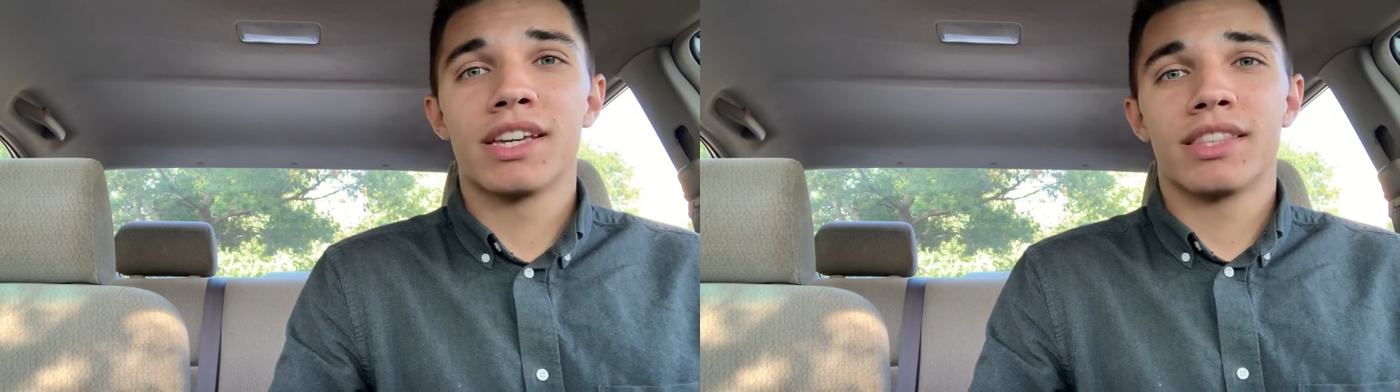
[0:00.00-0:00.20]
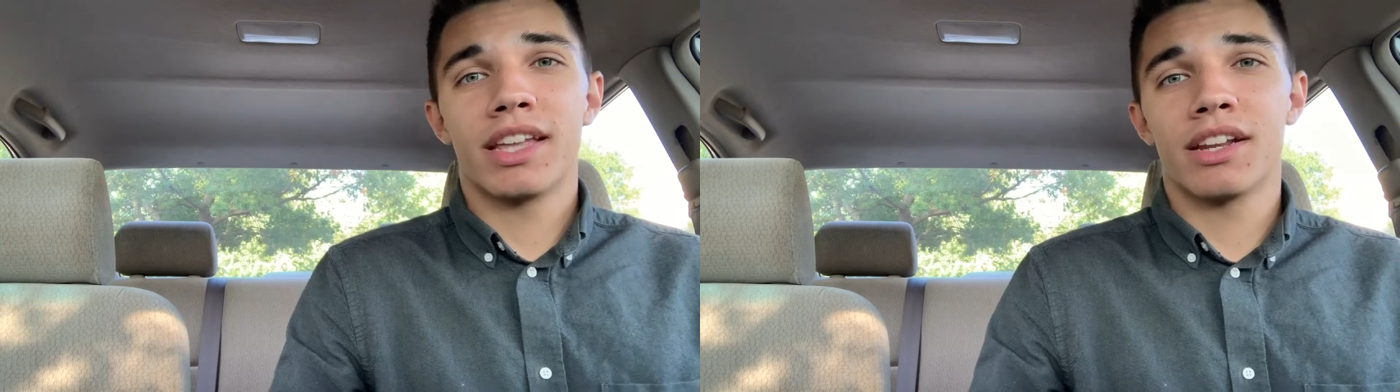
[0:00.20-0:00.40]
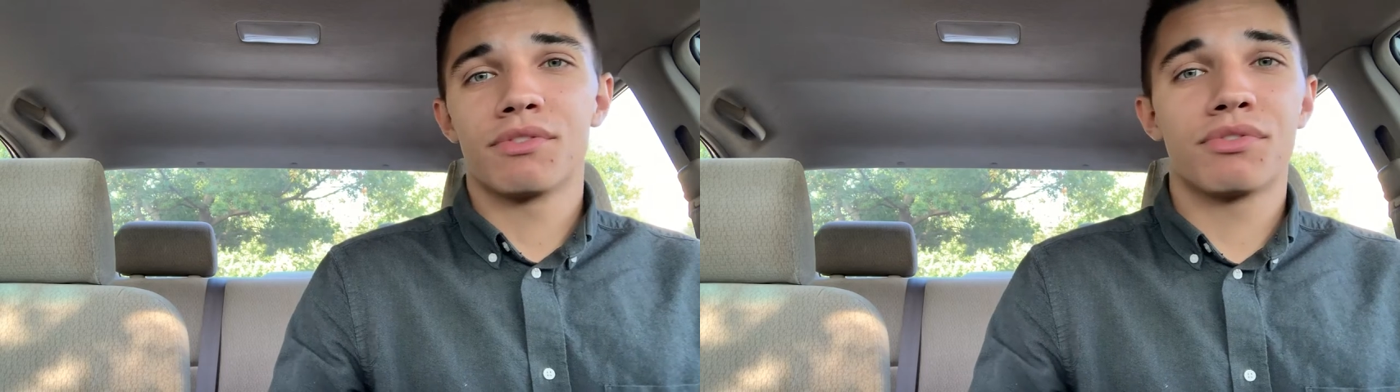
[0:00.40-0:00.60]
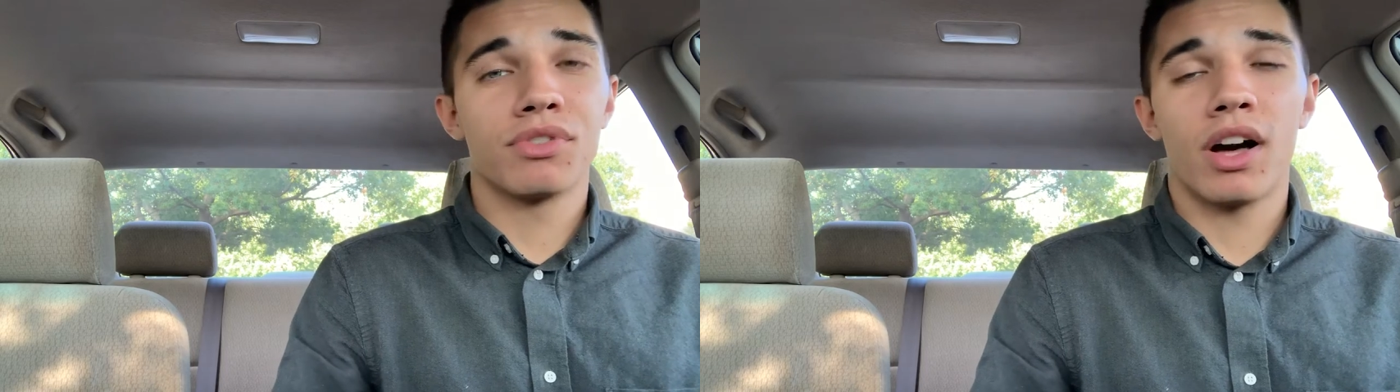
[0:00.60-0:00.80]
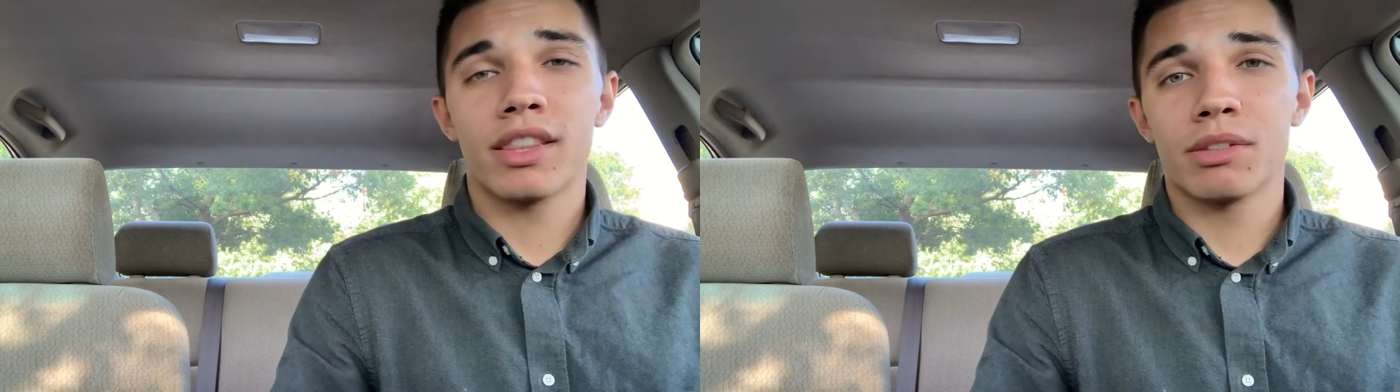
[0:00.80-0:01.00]
They didn't
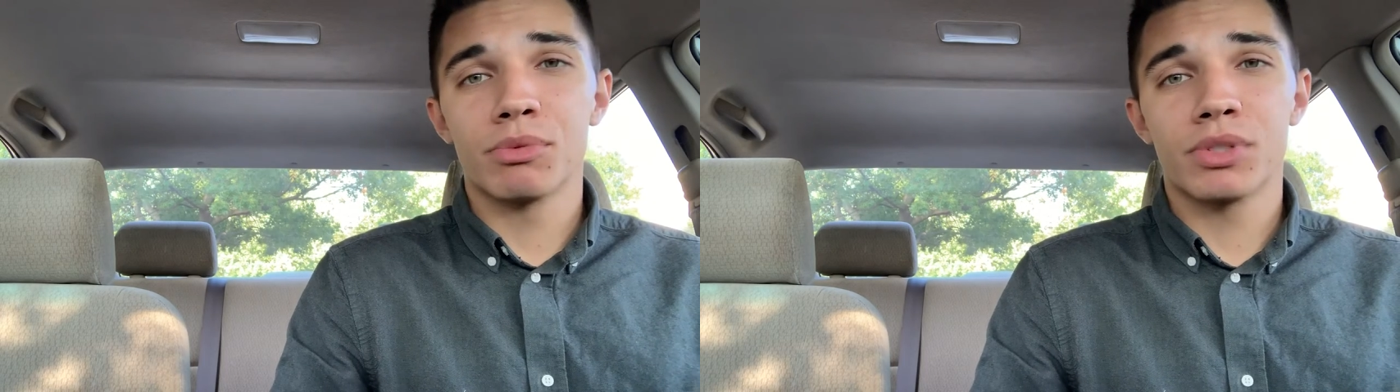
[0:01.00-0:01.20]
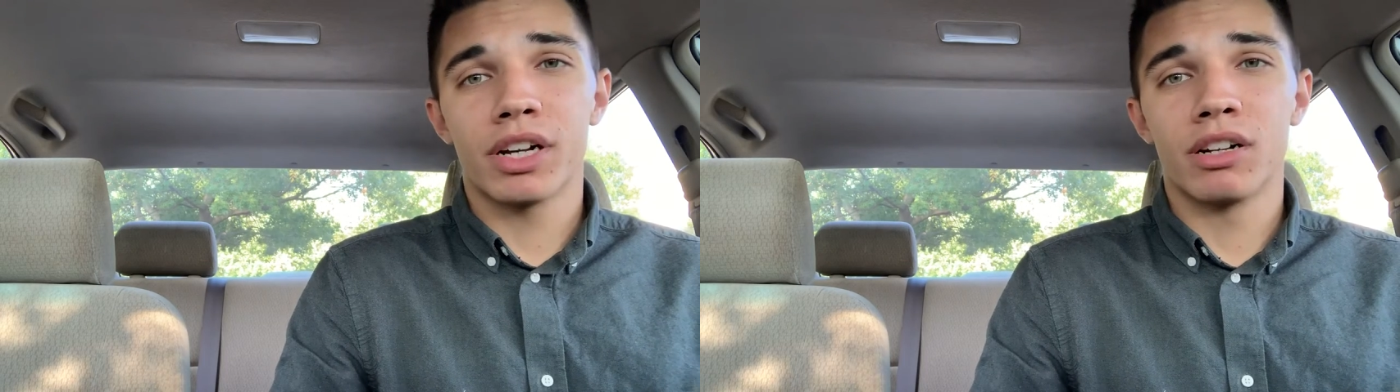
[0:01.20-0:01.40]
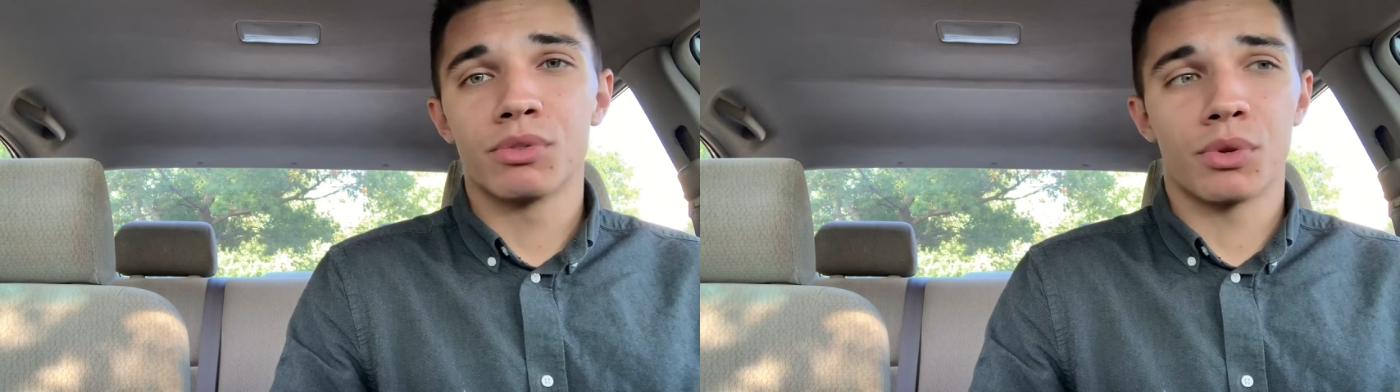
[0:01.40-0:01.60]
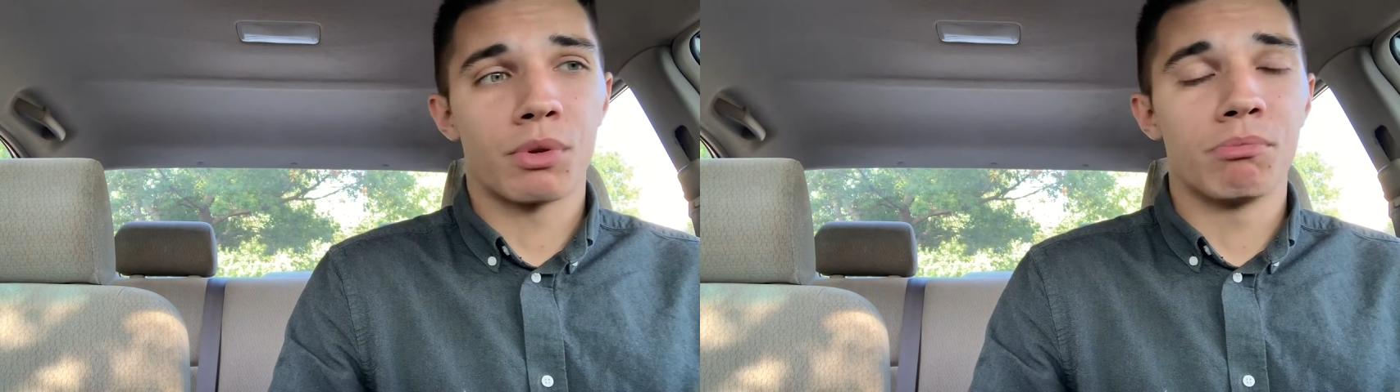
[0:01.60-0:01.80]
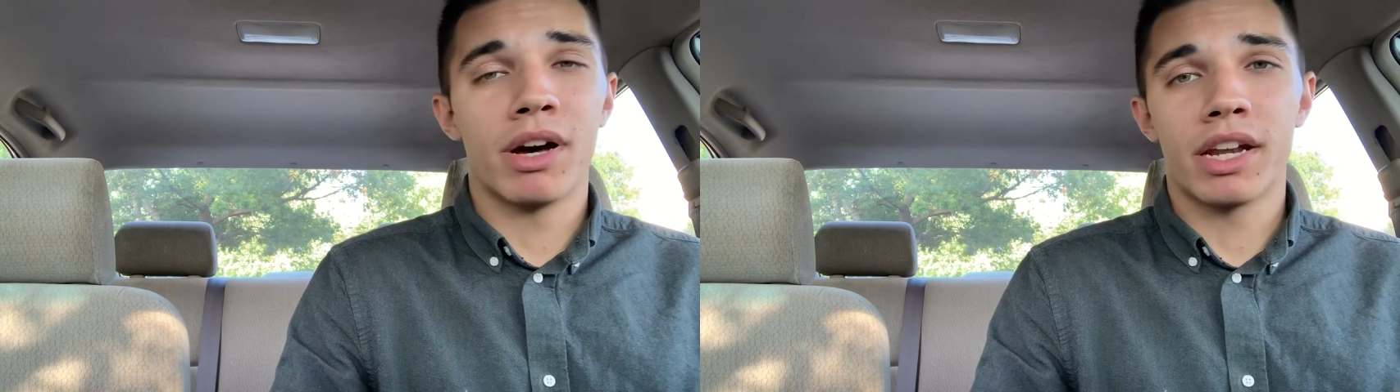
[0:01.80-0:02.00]
flaunt themselves or
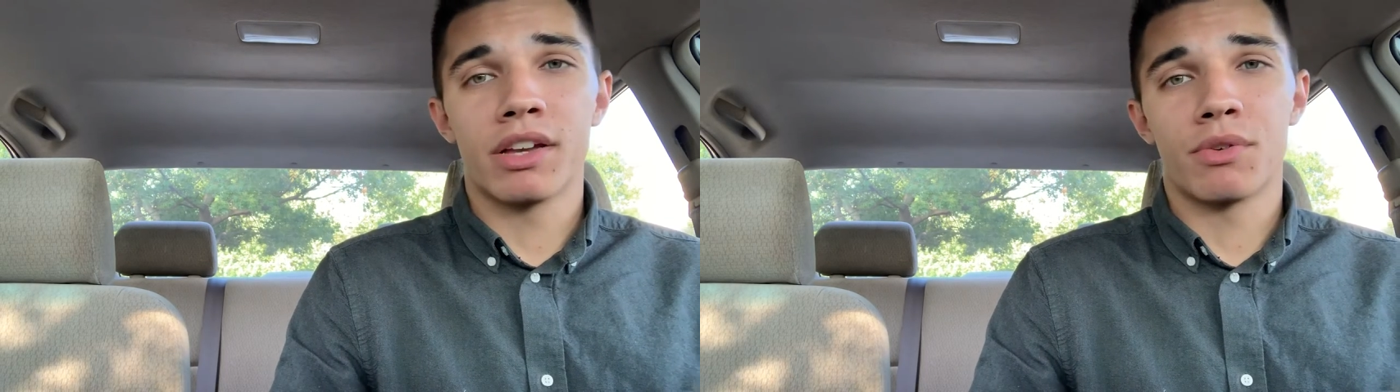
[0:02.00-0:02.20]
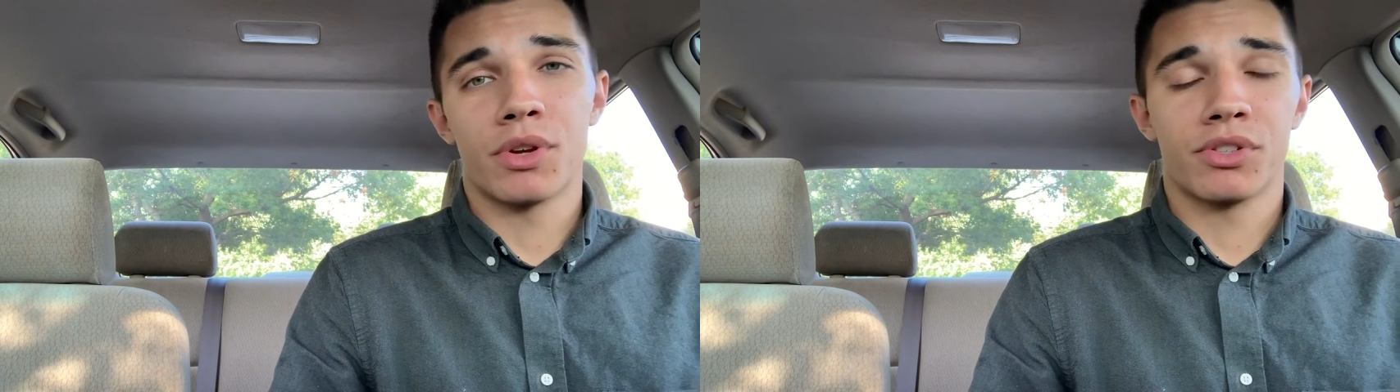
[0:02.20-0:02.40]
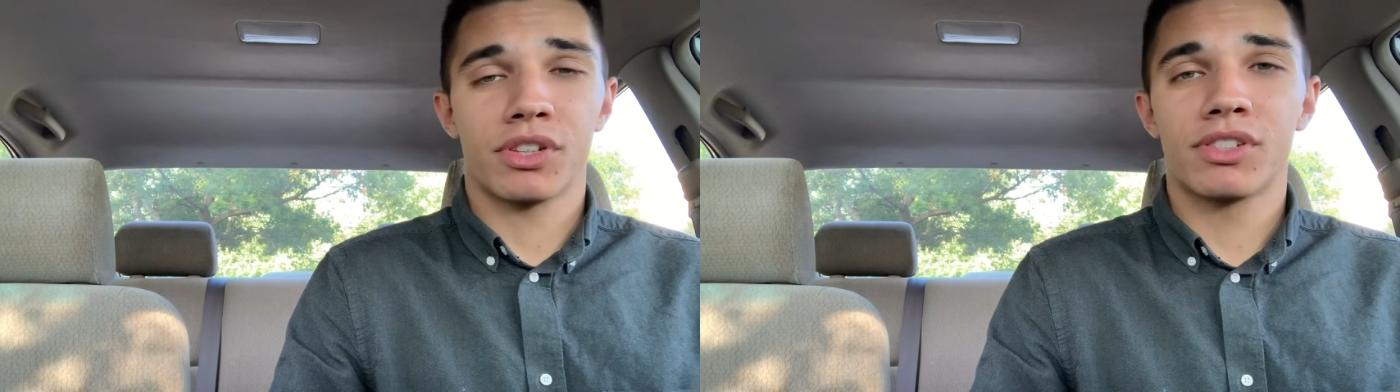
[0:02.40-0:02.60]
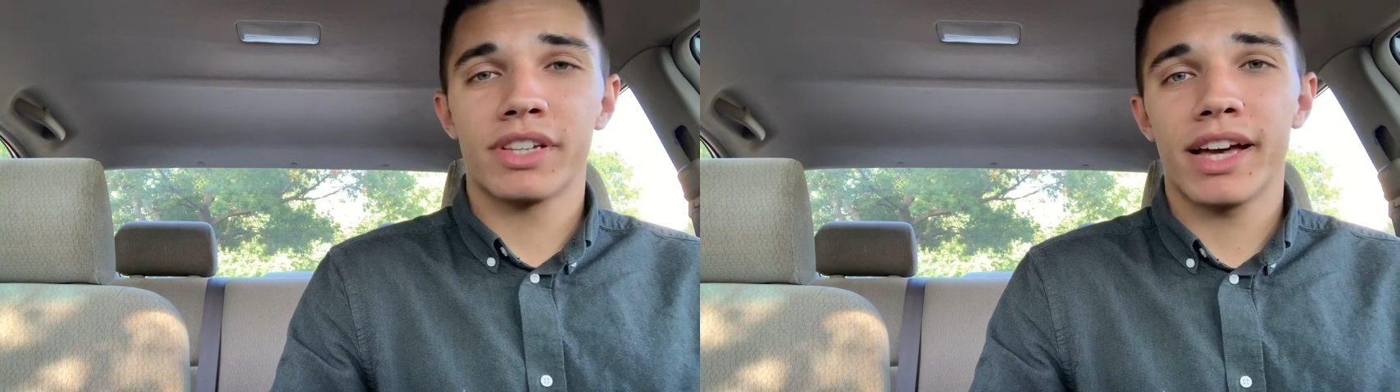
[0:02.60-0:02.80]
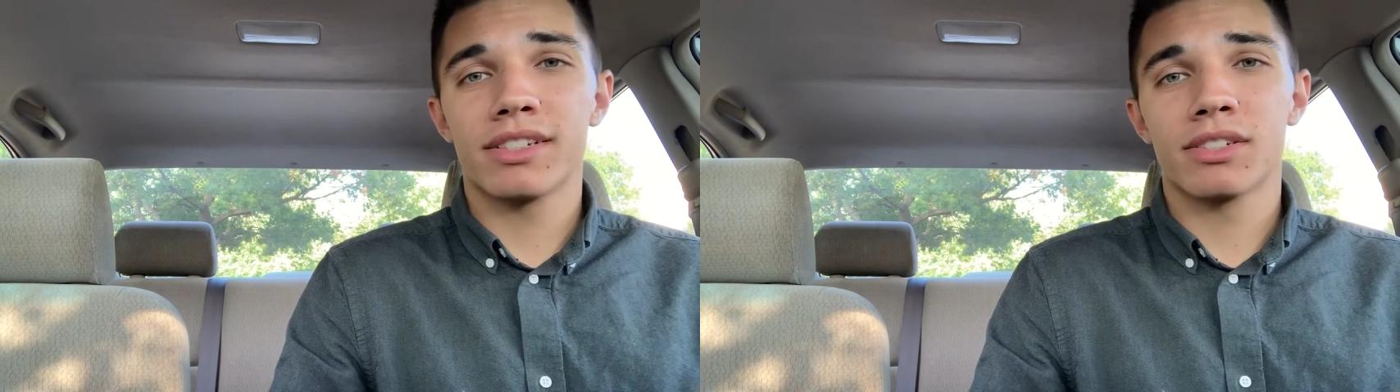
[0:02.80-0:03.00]
their money or their
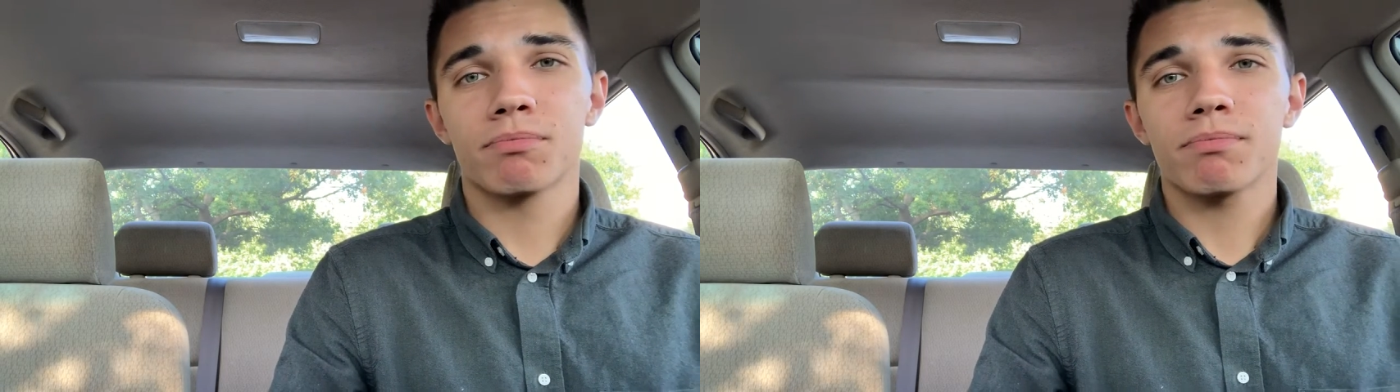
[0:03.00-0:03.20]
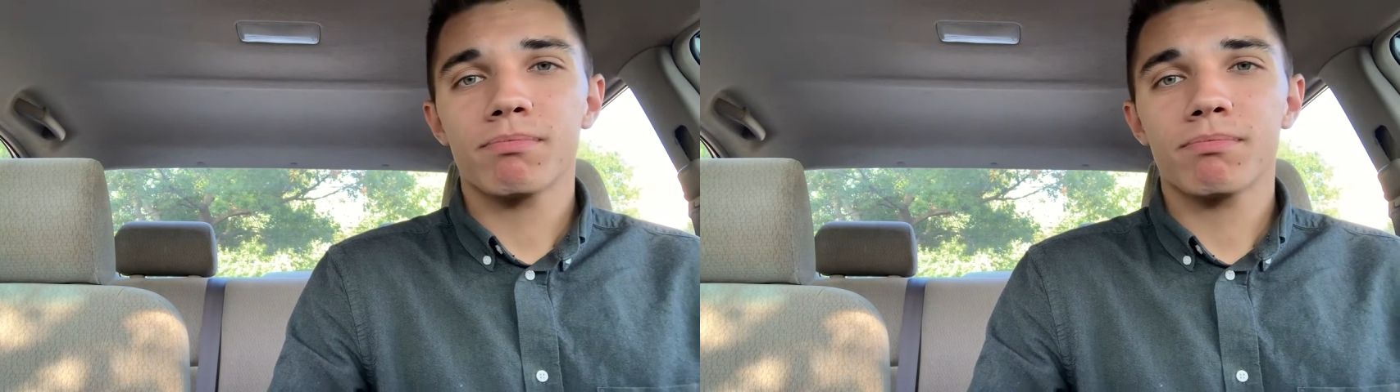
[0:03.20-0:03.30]
success.